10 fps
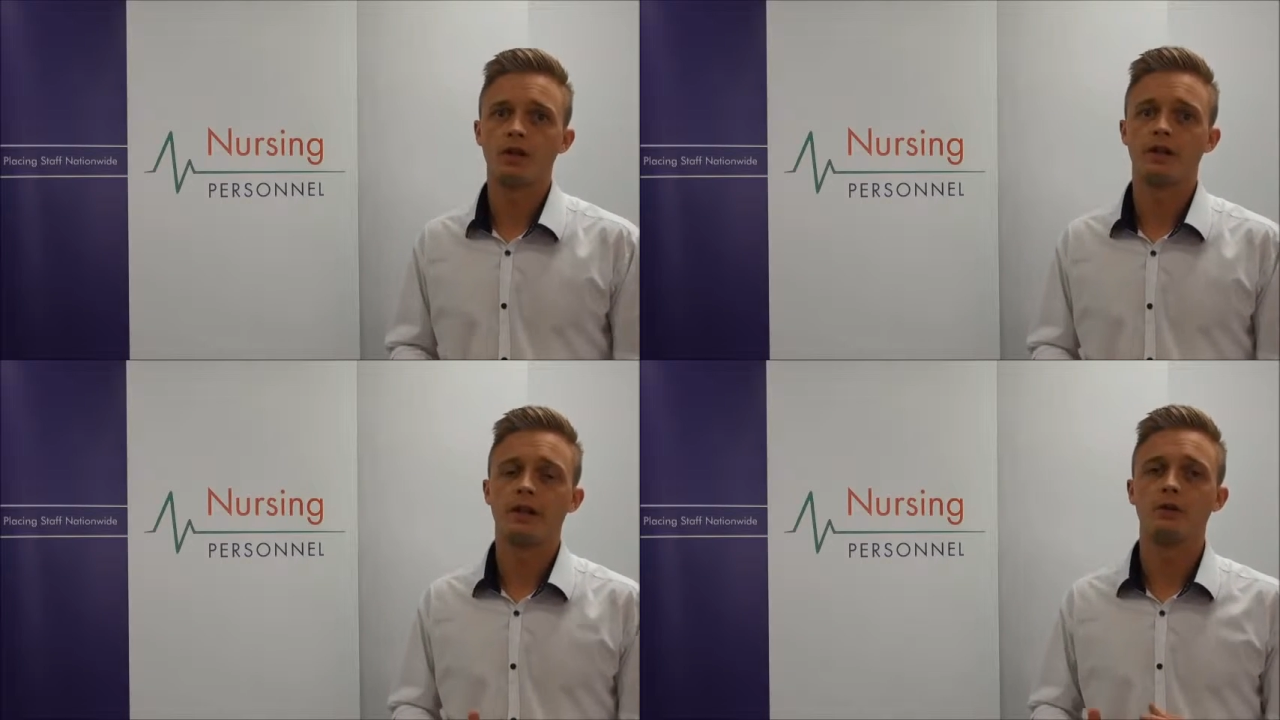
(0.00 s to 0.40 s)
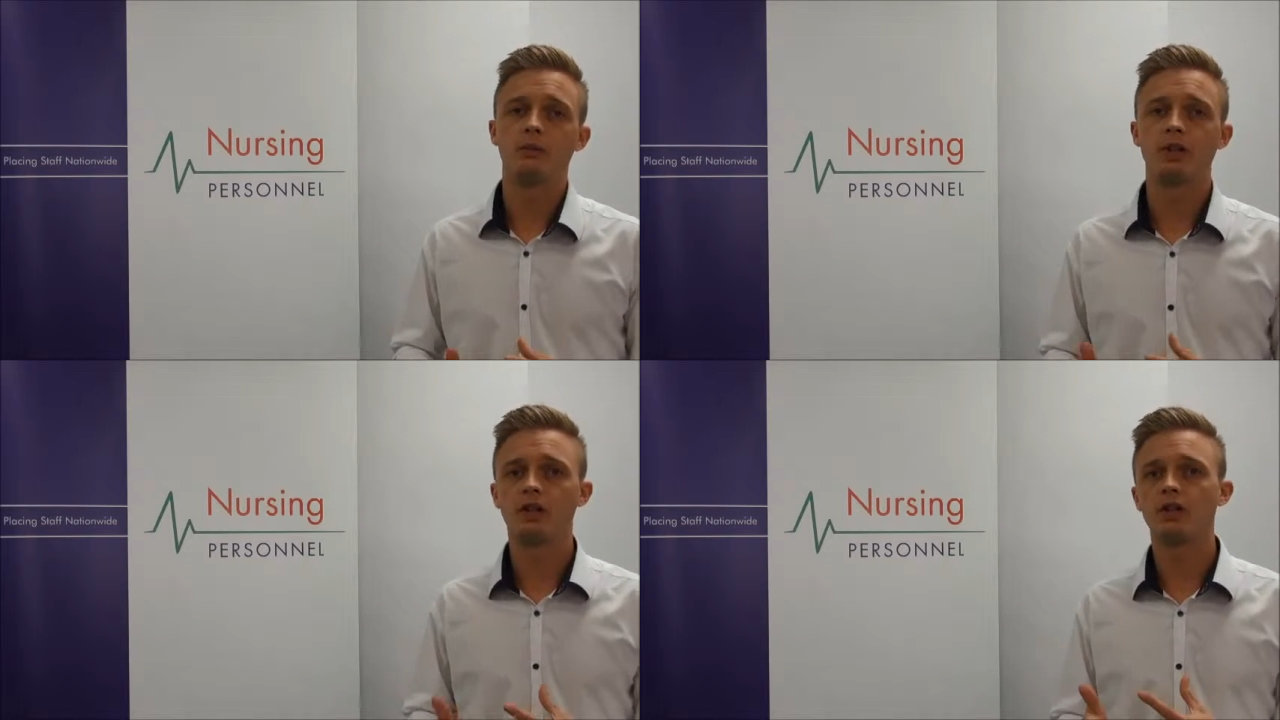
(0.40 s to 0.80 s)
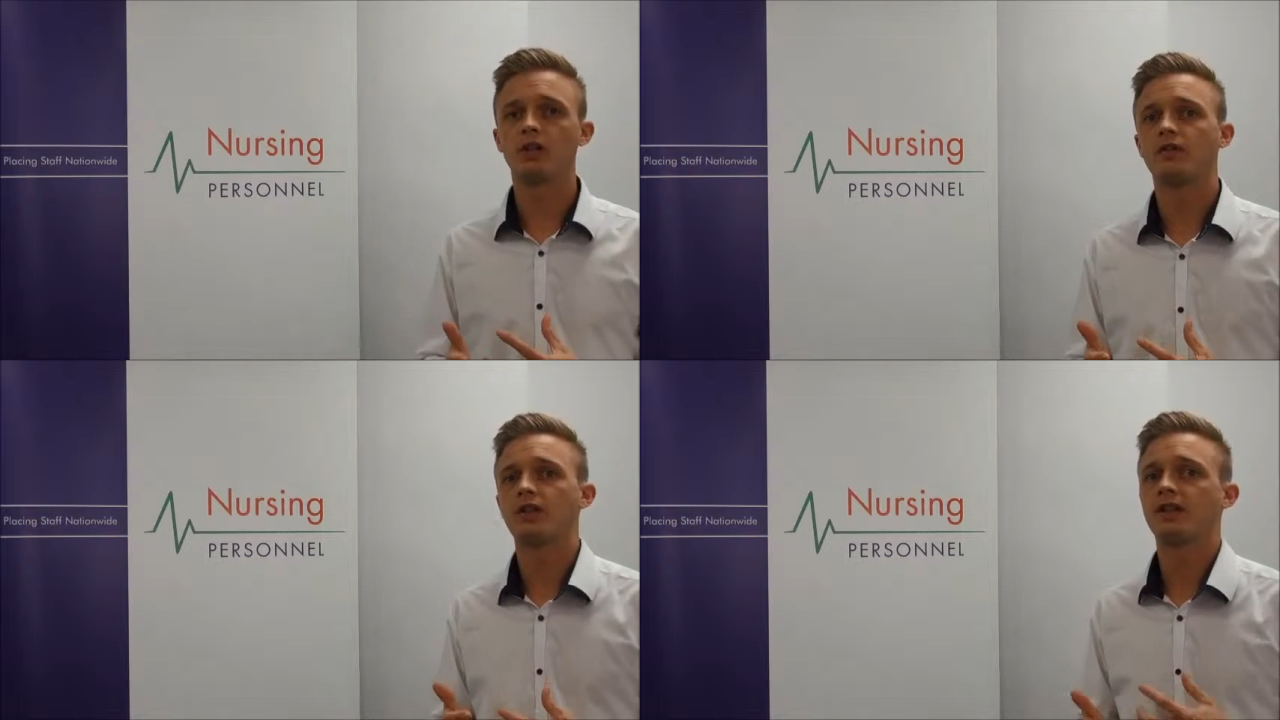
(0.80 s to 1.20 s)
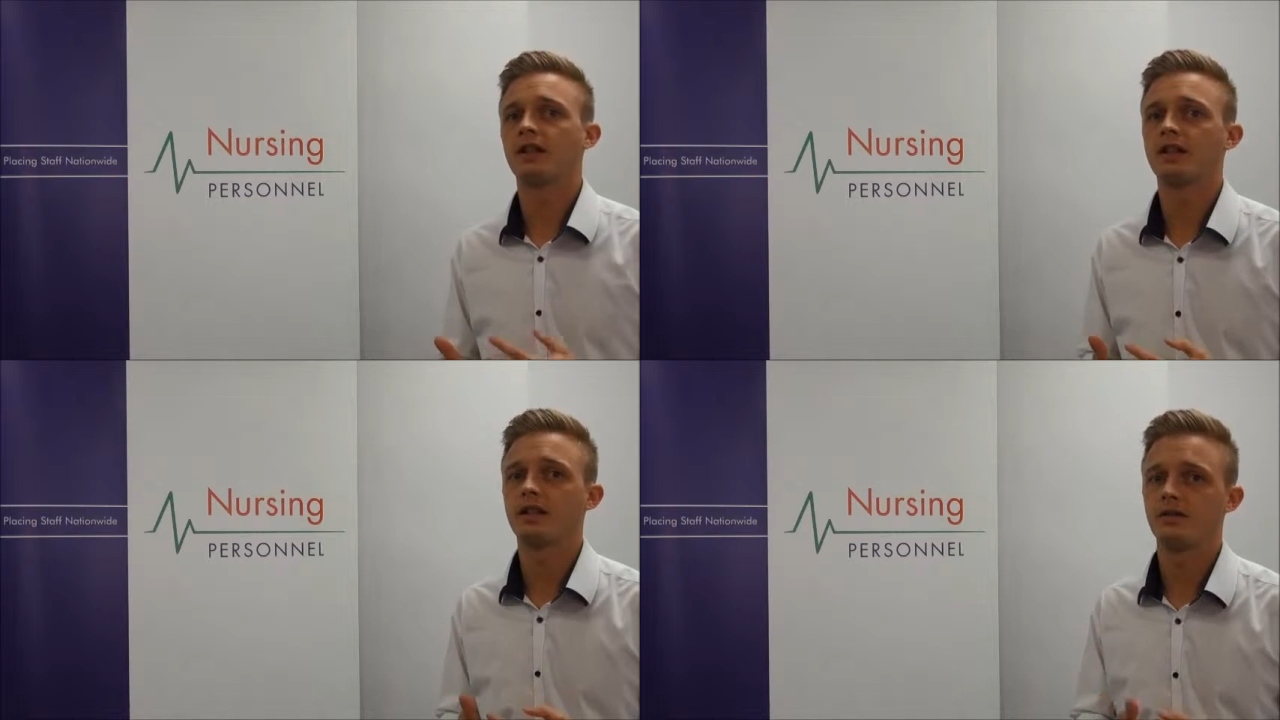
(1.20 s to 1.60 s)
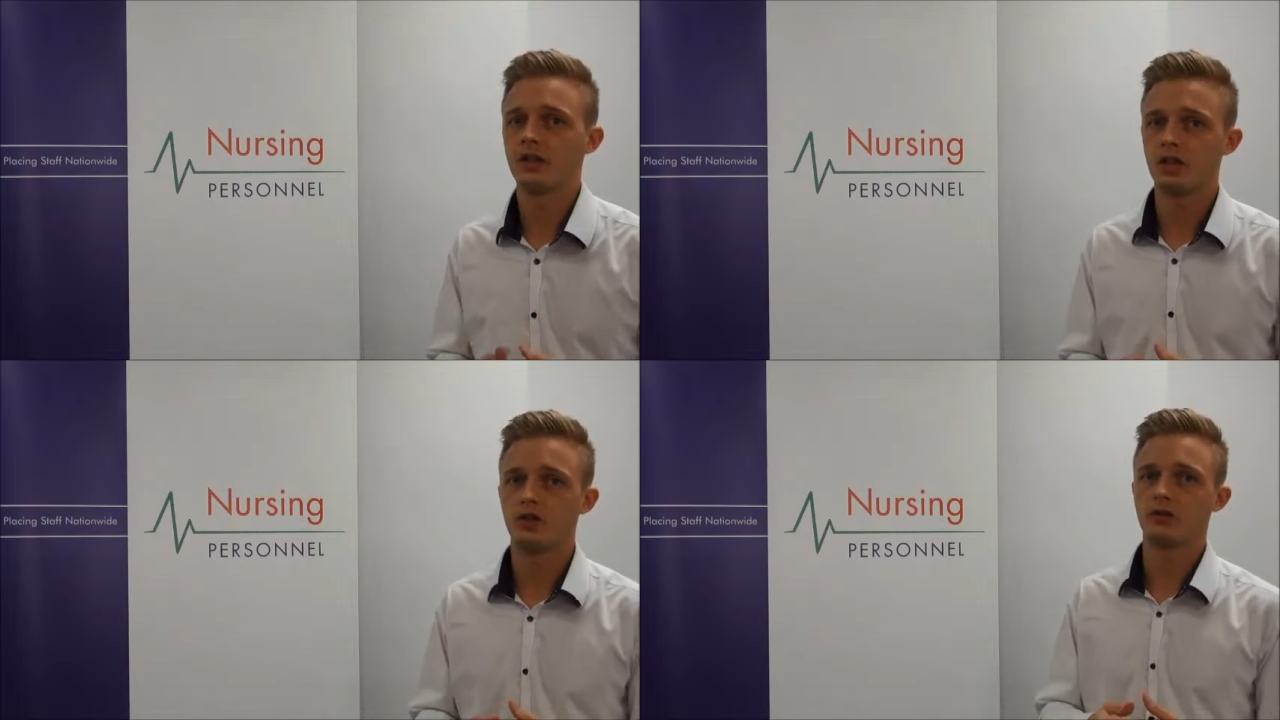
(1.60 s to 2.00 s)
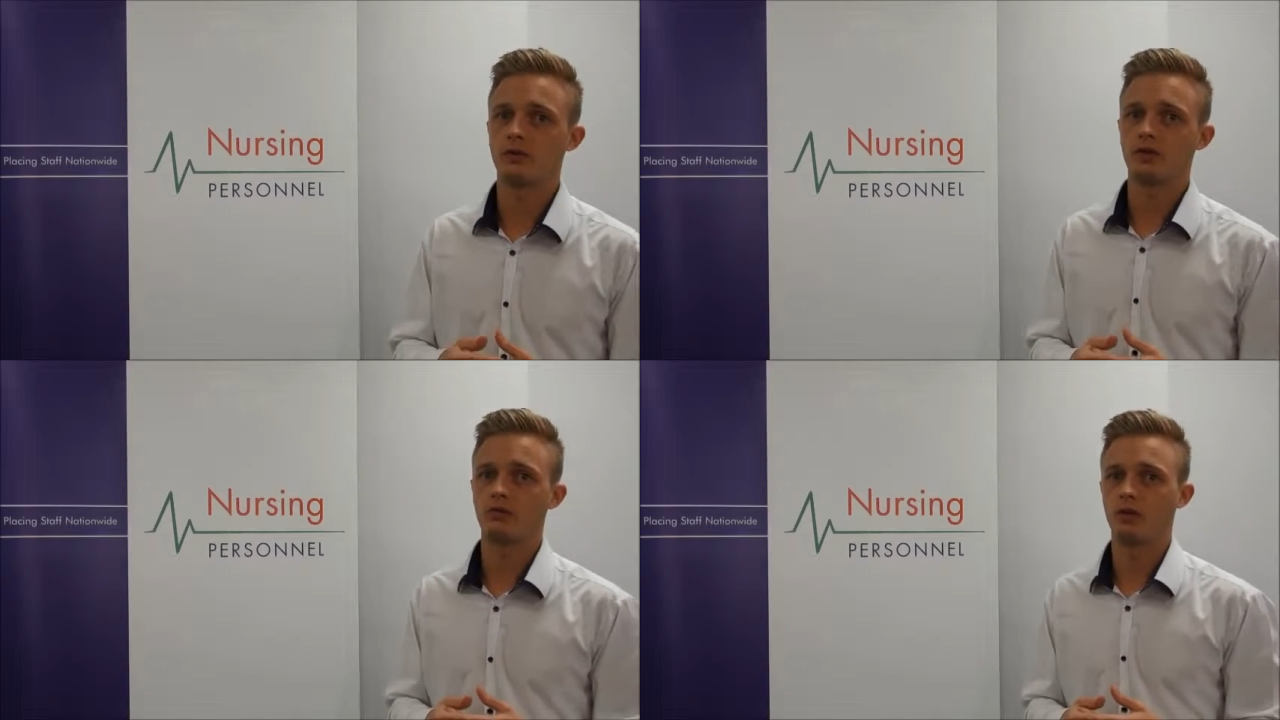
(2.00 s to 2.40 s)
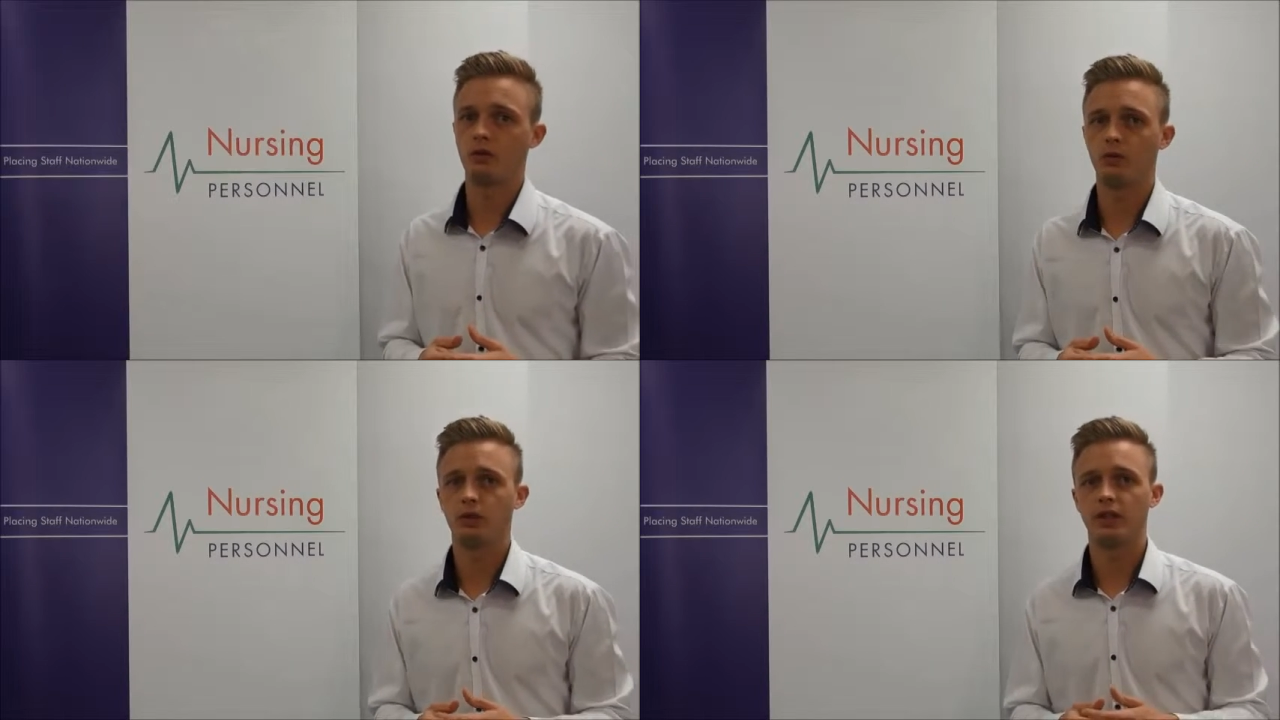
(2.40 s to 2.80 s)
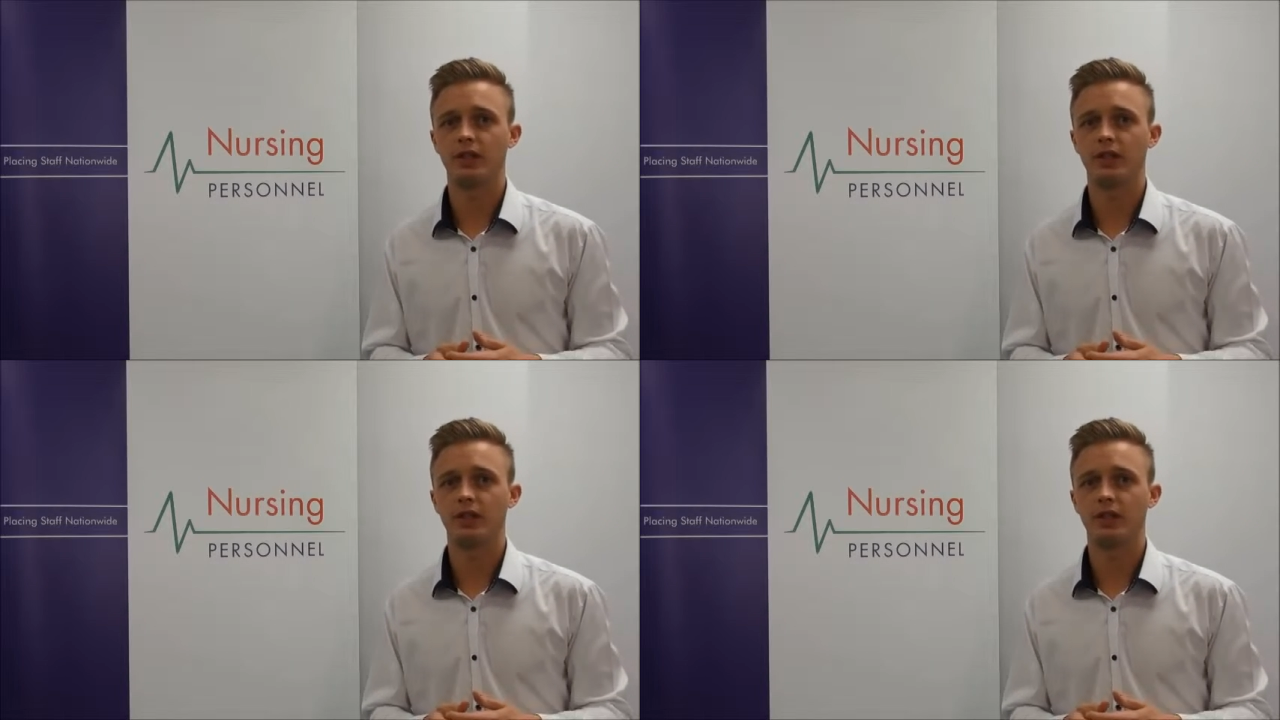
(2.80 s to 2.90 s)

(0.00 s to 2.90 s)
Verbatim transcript: Now, because of the sensitive nature of this role,